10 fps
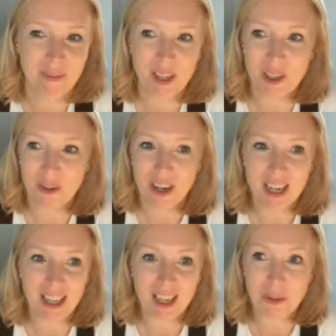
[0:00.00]
That's
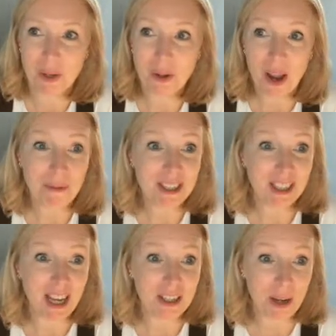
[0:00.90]
great, thanks. We don't
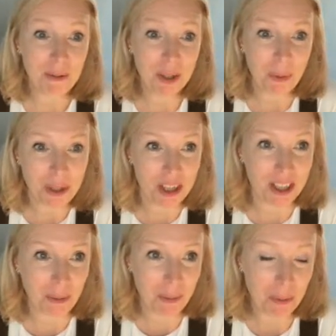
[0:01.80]
actually have any questions
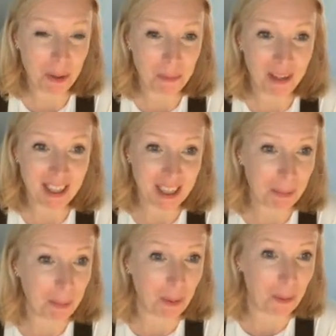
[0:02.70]
at the moment, but I can
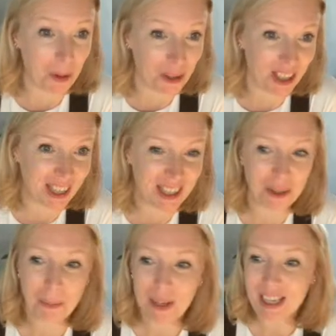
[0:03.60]
see people are watching,
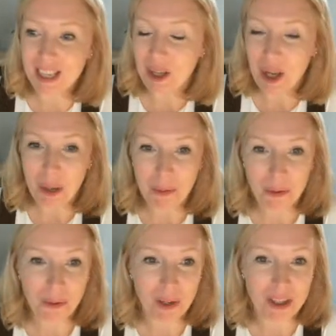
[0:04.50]
so please put
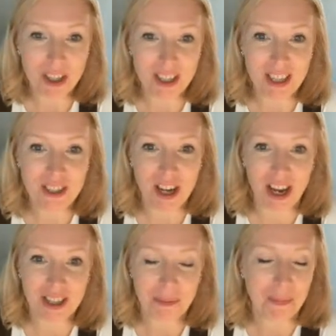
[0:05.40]
your questions in the
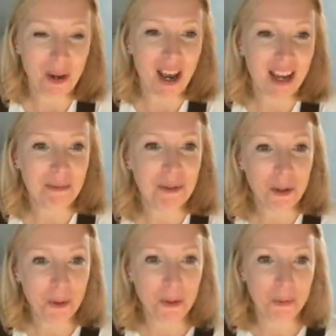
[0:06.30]
chat, but I'm
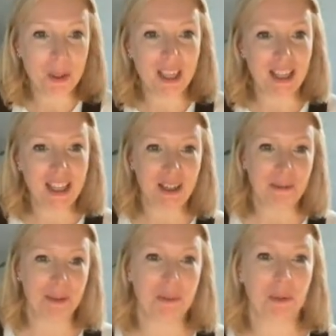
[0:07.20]
sure we can think
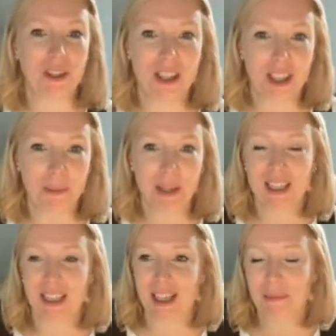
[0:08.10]
of some questions in the
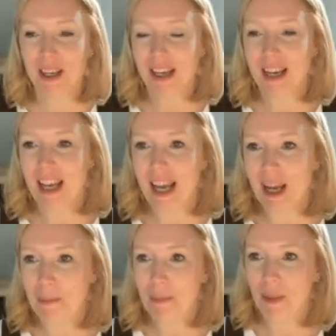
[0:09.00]
meantime.
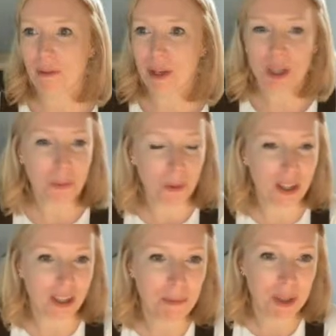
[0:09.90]
The first one
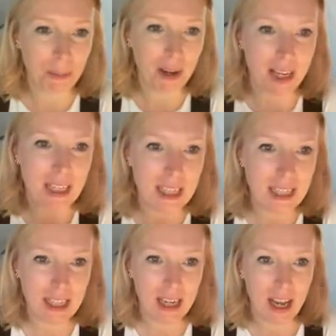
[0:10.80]
that comes to mind
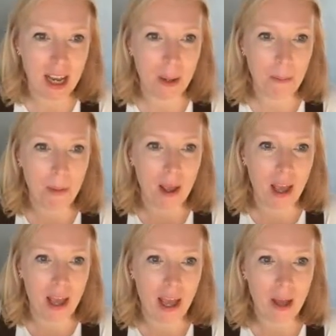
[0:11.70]
is,
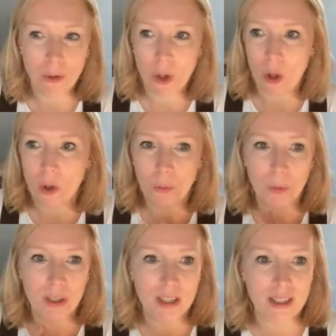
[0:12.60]
how long
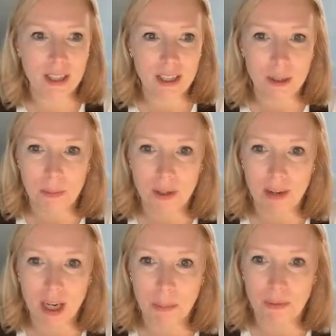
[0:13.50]
will this system be
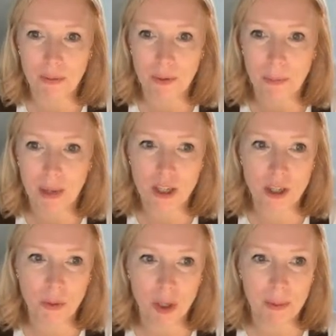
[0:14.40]
available for
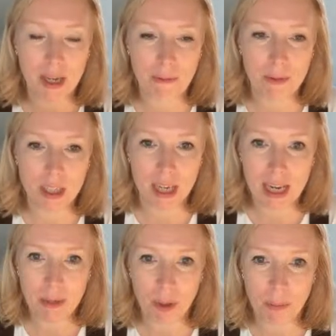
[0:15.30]
patients? Will it be every
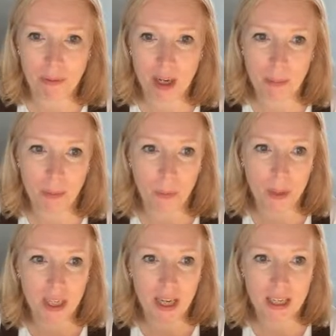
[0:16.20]
day? Will it be available at
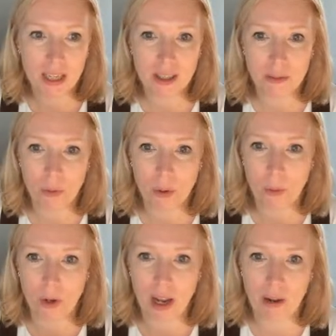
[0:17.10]
weekends?
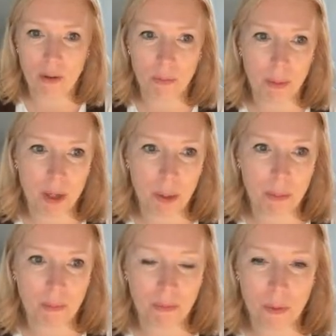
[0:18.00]
How long will it be
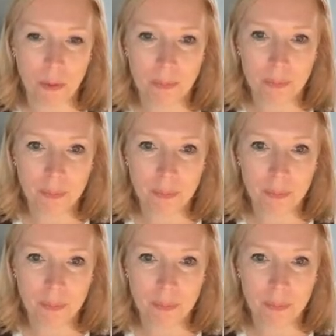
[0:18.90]
open for?